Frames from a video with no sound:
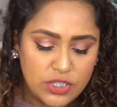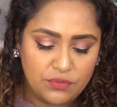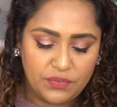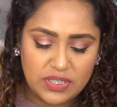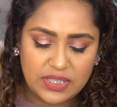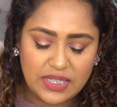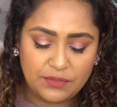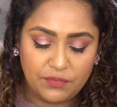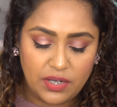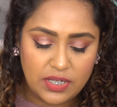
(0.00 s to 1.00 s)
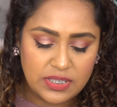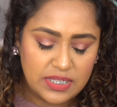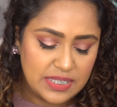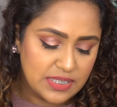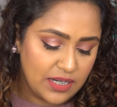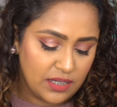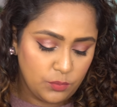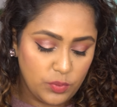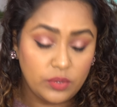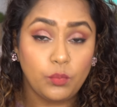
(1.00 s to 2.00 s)
So first things first, let's
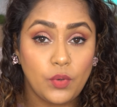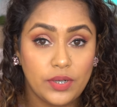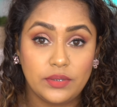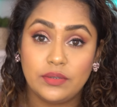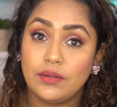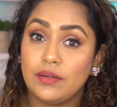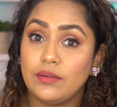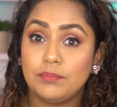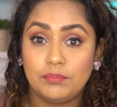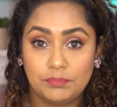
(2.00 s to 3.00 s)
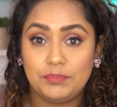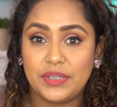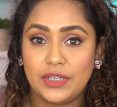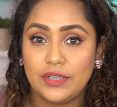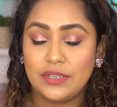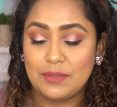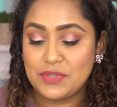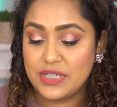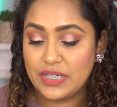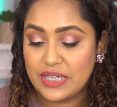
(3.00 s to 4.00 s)
start with what the particular
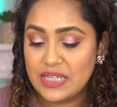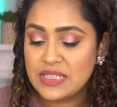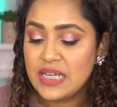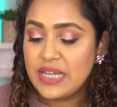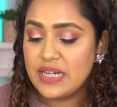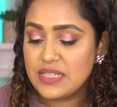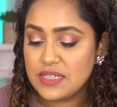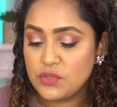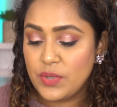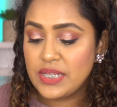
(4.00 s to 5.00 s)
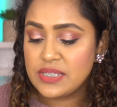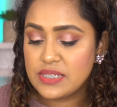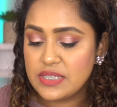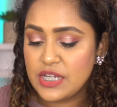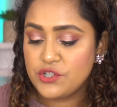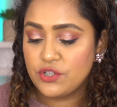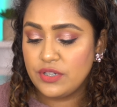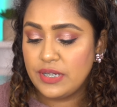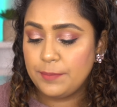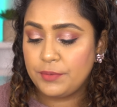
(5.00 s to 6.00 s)
lipstick is. It is a Sweet
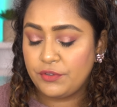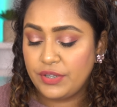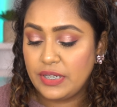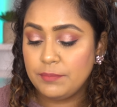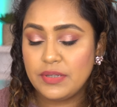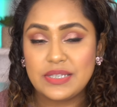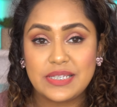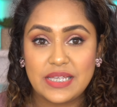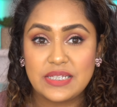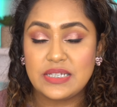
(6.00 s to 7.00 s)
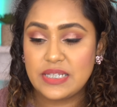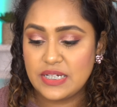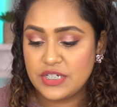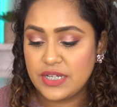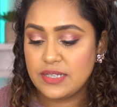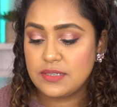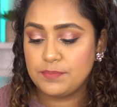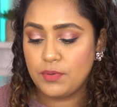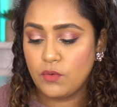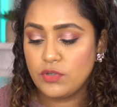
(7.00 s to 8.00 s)
Sensation lip cream. It says it is intense,
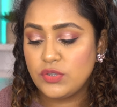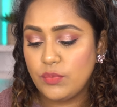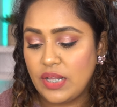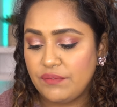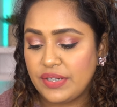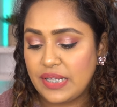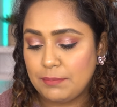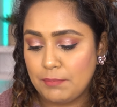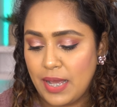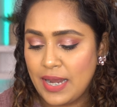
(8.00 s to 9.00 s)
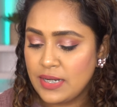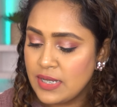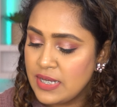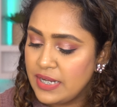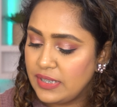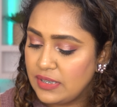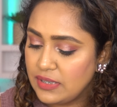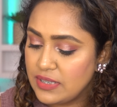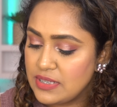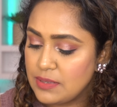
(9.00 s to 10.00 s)
bold, velvet and matte. It
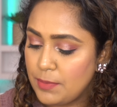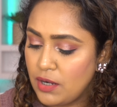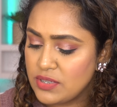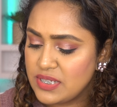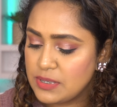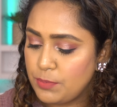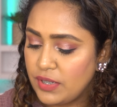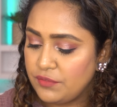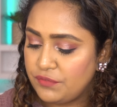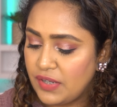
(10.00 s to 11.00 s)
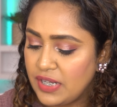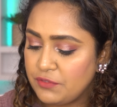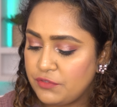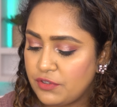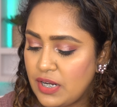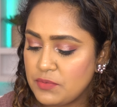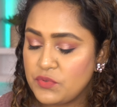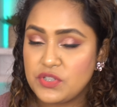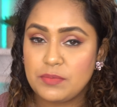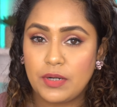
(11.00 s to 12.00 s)
is about 6.5 grams,
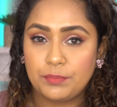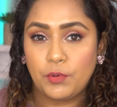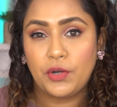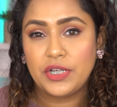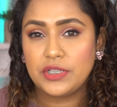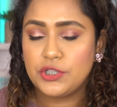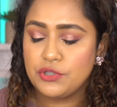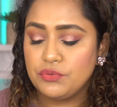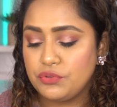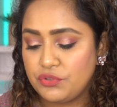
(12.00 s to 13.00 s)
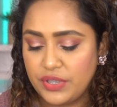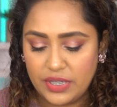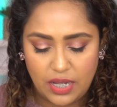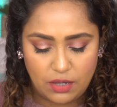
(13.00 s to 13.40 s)
which is about 0.23